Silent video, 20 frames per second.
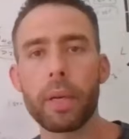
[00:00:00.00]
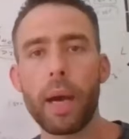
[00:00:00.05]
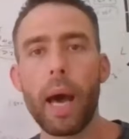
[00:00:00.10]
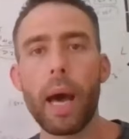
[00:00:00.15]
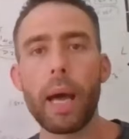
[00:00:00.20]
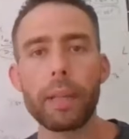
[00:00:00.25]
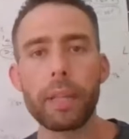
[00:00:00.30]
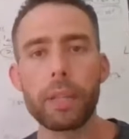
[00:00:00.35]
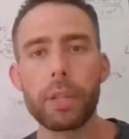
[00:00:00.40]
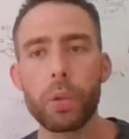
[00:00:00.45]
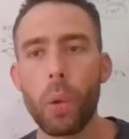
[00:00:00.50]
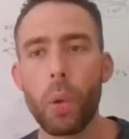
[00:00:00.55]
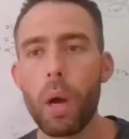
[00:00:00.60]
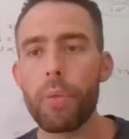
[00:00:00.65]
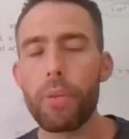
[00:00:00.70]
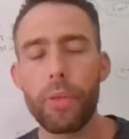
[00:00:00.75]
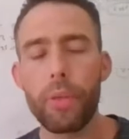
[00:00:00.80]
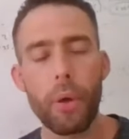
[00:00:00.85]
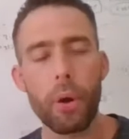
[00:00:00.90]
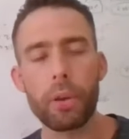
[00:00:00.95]
Out of the
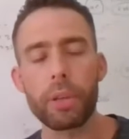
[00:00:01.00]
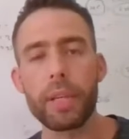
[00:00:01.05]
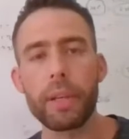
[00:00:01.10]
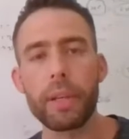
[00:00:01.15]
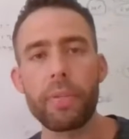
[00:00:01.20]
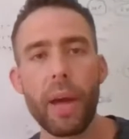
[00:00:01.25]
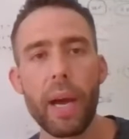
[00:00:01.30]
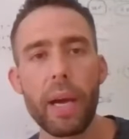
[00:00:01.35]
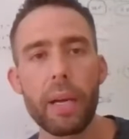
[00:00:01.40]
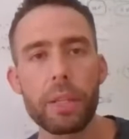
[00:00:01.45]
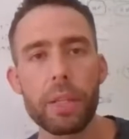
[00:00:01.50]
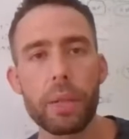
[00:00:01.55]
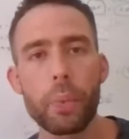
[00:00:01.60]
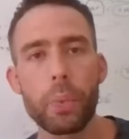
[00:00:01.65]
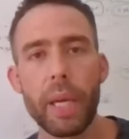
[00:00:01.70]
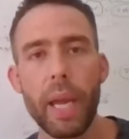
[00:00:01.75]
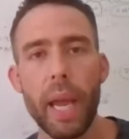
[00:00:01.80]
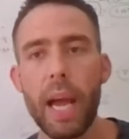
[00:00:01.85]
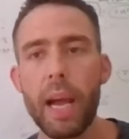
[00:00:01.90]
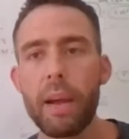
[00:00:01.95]
13,000
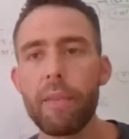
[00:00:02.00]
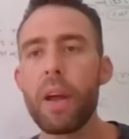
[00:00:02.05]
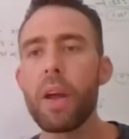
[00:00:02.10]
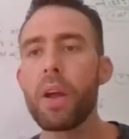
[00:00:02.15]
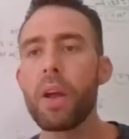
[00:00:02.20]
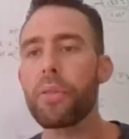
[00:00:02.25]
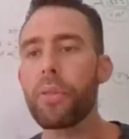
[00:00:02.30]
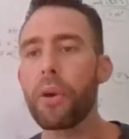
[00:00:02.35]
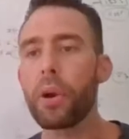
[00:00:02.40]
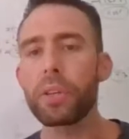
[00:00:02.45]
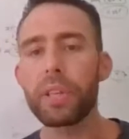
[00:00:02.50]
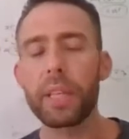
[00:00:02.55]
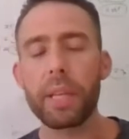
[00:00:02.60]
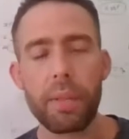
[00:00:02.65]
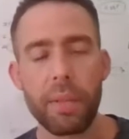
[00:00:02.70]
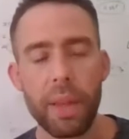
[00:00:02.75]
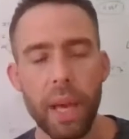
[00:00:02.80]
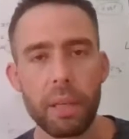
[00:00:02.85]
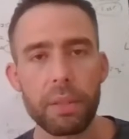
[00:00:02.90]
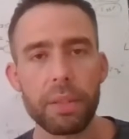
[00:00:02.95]
we have,
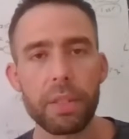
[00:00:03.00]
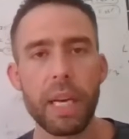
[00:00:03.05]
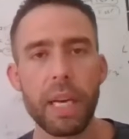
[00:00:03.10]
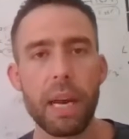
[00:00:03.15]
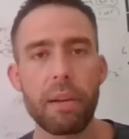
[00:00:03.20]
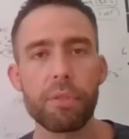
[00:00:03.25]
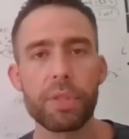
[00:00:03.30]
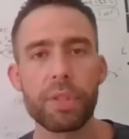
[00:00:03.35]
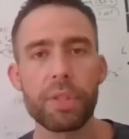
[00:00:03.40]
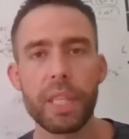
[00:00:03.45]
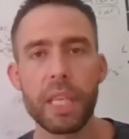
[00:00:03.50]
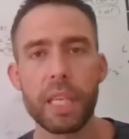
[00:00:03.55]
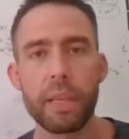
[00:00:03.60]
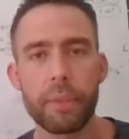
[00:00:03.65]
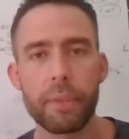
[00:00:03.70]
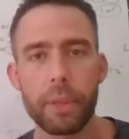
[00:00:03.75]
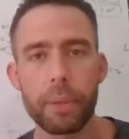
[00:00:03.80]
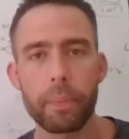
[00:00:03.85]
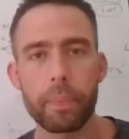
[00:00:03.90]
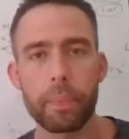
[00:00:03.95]
13,000 have
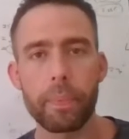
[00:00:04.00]
received.